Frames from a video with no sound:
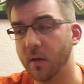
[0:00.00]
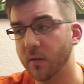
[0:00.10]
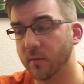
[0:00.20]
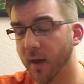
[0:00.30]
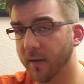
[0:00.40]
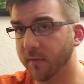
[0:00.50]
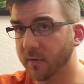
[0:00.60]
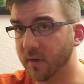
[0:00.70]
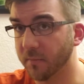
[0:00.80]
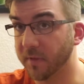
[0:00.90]
So having
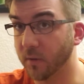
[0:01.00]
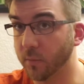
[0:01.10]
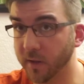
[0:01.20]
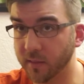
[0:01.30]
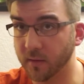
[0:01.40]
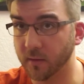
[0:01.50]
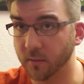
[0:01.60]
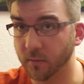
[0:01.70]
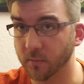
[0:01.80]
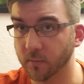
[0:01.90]
something with
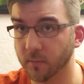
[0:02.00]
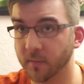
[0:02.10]
you